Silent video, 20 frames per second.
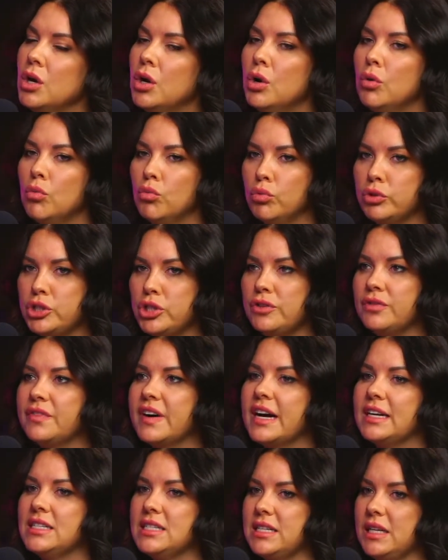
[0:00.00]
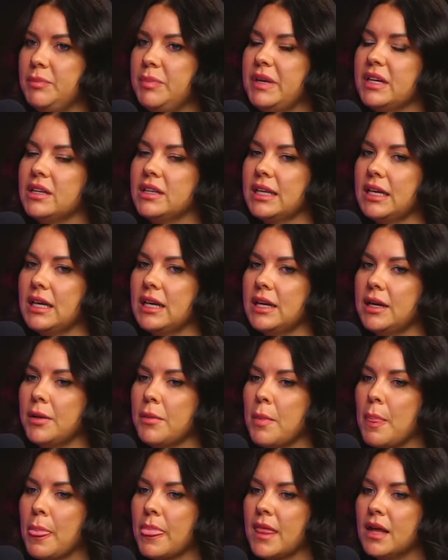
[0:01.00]
would you find
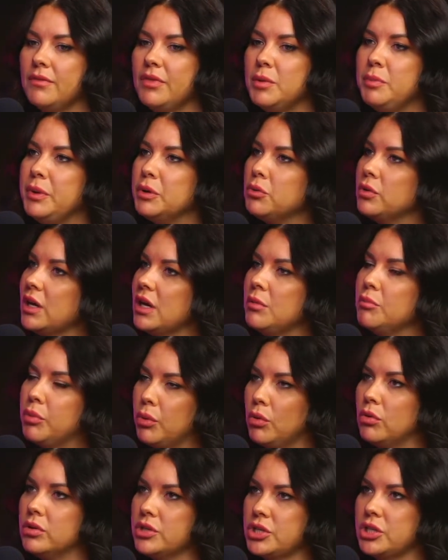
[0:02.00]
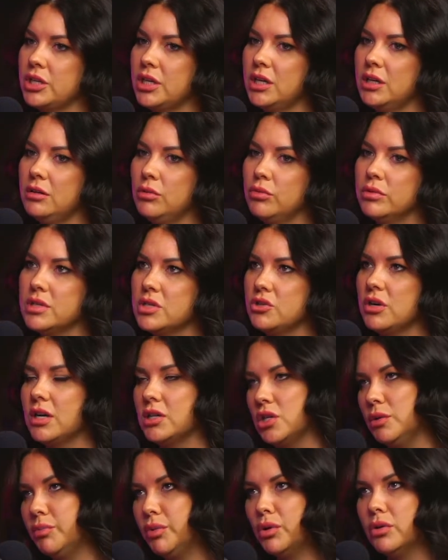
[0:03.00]
typically the building portion or the
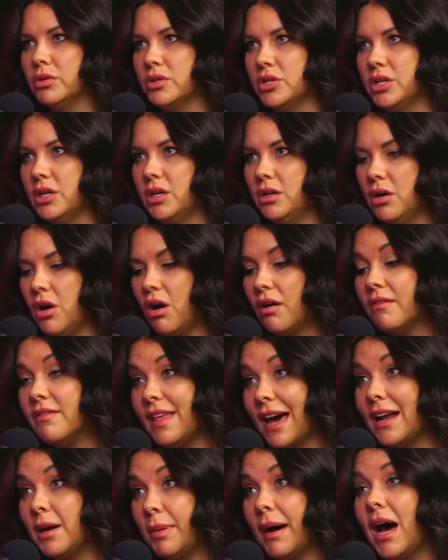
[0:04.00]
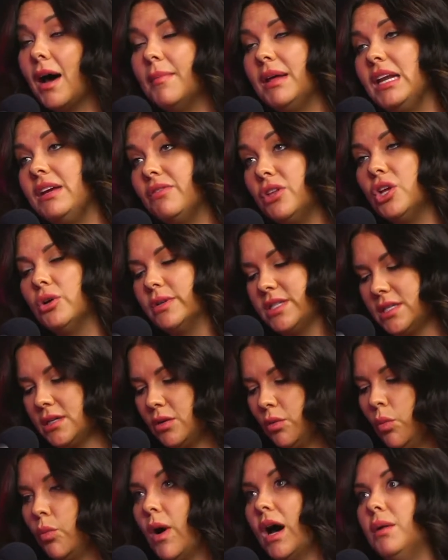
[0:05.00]
structure portion of that apartment, even though it's
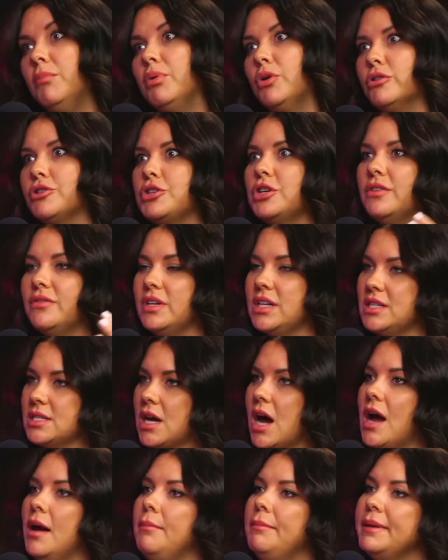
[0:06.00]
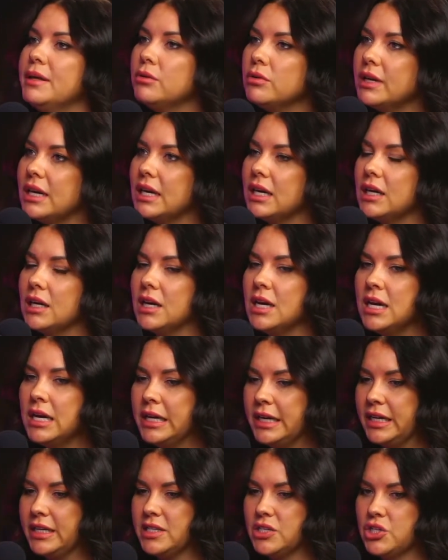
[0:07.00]
one portion of an entire building,
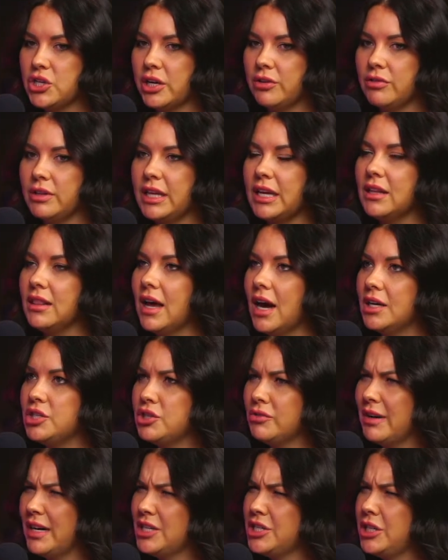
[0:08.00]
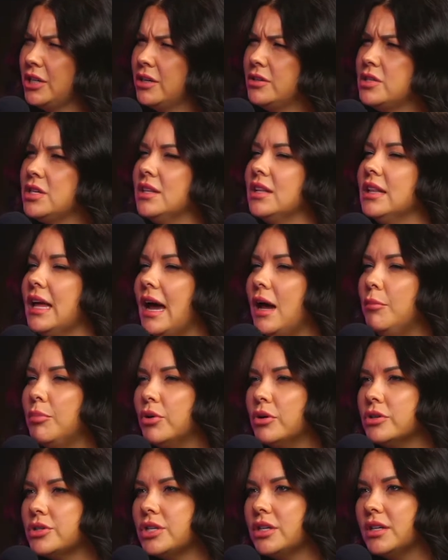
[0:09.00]
is generally a larger ratio to the land
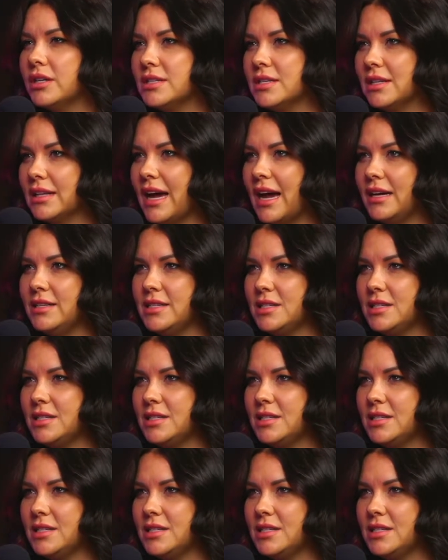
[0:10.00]
portion because land is